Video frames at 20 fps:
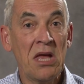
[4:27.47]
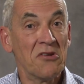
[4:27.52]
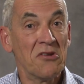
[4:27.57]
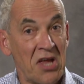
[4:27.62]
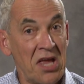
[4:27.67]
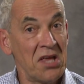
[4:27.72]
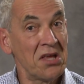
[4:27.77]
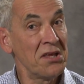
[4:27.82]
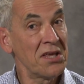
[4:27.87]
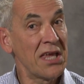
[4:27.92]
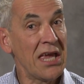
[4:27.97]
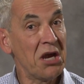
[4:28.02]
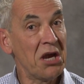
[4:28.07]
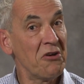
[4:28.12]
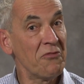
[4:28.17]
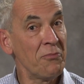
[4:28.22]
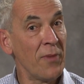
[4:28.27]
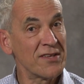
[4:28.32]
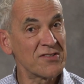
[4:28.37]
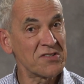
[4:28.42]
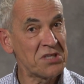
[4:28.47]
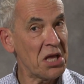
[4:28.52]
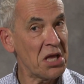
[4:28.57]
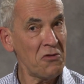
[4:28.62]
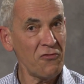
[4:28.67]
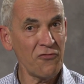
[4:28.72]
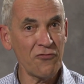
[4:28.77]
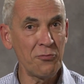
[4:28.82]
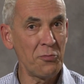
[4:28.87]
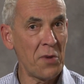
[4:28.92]
Taking care of
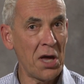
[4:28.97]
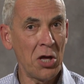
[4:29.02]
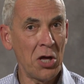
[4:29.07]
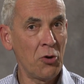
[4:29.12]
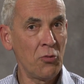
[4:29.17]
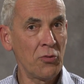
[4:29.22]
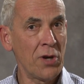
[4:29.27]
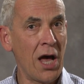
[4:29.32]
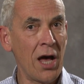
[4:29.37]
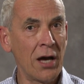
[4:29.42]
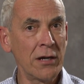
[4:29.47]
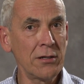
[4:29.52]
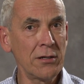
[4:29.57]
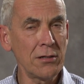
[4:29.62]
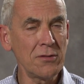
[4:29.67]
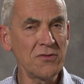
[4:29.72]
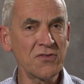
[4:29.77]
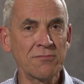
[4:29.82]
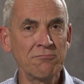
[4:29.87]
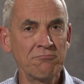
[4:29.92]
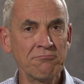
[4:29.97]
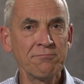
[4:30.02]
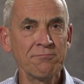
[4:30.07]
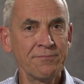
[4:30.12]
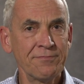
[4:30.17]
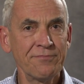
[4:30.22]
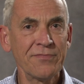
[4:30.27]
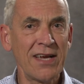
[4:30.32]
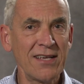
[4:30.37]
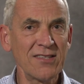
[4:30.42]
myself, my own hungers,
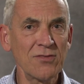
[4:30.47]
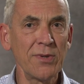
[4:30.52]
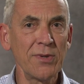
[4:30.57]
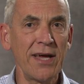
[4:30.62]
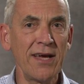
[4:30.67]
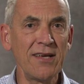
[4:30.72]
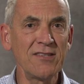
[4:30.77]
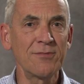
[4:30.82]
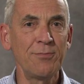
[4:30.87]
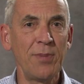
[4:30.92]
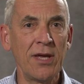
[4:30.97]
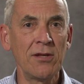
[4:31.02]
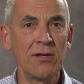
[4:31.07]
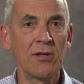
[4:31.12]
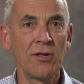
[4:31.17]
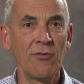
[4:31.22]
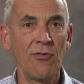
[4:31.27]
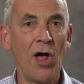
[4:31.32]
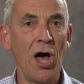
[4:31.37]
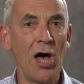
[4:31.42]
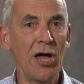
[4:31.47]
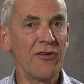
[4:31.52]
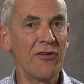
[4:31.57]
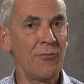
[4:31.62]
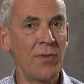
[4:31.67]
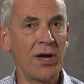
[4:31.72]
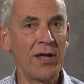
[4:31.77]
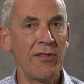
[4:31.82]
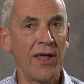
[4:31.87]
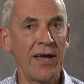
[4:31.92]
that's what I spend a lot
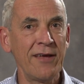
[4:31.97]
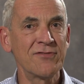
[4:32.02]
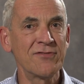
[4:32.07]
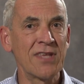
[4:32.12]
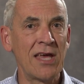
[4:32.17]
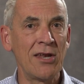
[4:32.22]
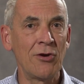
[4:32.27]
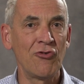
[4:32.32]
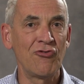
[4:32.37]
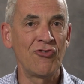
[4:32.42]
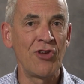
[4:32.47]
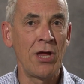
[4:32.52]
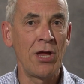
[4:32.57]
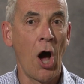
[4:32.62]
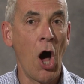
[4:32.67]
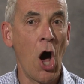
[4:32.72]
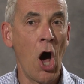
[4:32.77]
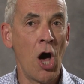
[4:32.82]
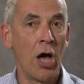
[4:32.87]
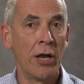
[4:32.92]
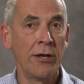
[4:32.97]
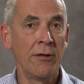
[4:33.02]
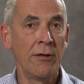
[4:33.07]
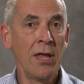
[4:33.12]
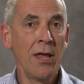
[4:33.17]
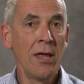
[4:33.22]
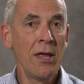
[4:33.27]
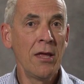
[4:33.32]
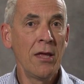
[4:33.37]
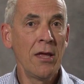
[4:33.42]
of my life's energy on.
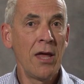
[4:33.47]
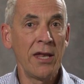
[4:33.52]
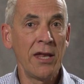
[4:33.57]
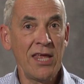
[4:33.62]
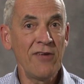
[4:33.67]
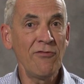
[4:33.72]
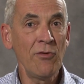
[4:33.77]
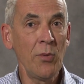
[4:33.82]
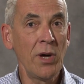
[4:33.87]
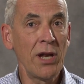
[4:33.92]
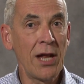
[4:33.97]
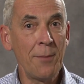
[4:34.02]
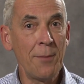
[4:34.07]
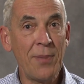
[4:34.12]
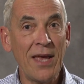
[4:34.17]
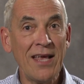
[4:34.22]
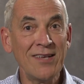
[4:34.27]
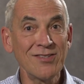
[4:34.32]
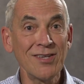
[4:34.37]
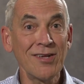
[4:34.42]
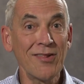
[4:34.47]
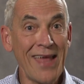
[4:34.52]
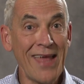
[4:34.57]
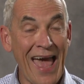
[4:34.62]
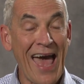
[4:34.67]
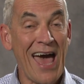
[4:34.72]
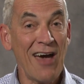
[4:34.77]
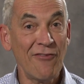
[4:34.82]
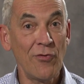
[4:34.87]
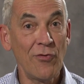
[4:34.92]
And even when I basically
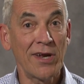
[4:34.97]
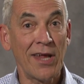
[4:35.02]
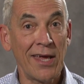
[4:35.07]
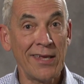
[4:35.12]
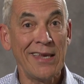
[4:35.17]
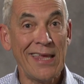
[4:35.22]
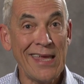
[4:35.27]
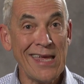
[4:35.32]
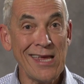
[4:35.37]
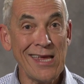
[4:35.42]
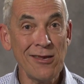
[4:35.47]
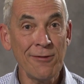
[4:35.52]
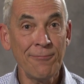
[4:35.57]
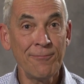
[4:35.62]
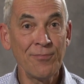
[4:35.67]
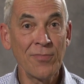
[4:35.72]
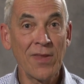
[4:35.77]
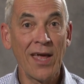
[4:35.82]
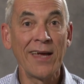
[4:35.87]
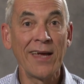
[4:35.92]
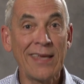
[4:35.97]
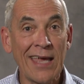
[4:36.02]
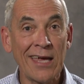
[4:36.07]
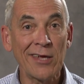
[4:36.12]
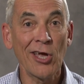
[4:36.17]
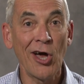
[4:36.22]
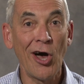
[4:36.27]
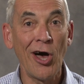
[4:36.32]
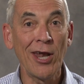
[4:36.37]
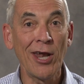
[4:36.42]
have what I need, I
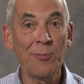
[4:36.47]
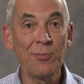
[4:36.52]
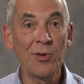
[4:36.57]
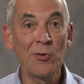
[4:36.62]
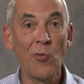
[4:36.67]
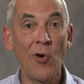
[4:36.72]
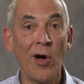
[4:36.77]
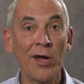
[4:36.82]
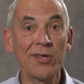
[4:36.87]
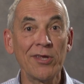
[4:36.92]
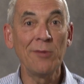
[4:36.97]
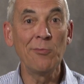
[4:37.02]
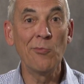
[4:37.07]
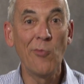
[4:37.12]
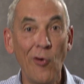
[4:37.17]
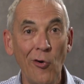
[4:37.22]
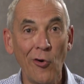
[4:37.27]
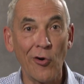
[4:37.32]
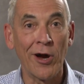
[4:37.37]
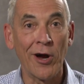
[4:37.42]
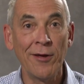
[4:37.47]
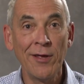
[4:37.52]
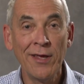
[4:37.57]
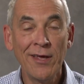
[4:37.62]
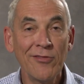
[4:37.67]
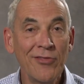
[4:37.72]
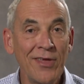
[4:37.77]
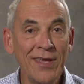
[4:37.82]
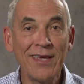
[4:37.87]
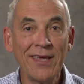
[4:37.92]
get caught up in wanting more,
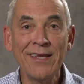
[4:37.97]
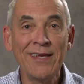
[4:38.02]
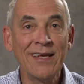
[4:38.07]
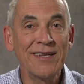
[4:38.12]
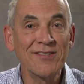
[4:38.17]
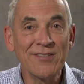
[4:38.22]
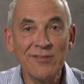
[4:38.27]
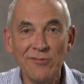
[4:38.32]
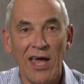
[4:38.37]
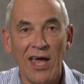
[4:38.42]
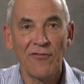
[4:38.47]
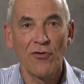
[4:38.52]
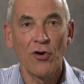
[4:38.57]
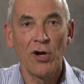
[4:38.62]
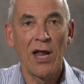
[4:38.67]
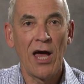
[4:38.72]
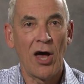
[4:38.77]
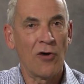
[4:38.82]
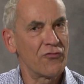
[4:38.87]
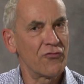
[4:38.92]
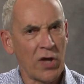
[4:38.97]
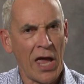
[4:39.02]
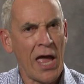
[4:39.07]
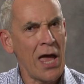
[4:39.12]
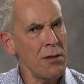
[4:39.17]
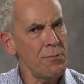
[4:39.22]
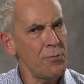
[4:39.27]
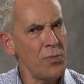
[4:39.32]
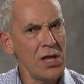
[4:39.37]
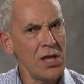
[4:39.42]
thinking it's never enough,
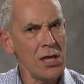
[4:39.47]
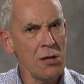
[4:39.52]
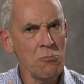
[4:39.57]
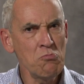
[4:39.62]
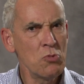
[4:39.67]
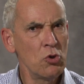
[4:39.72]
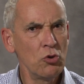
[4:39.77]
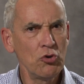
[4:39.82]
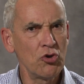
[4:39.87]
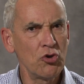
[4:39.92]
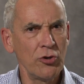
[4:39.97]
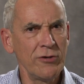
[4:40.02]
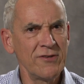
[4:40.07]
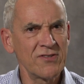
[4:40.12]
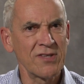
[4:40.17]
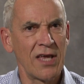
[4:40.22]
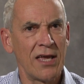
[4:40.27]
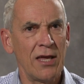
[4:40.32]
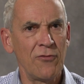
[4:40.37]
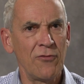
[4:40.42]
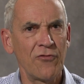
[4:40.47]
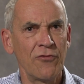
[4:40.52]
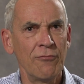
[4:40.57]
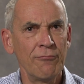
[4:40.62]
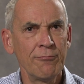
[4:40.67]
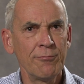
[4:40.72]
can't be, too safe.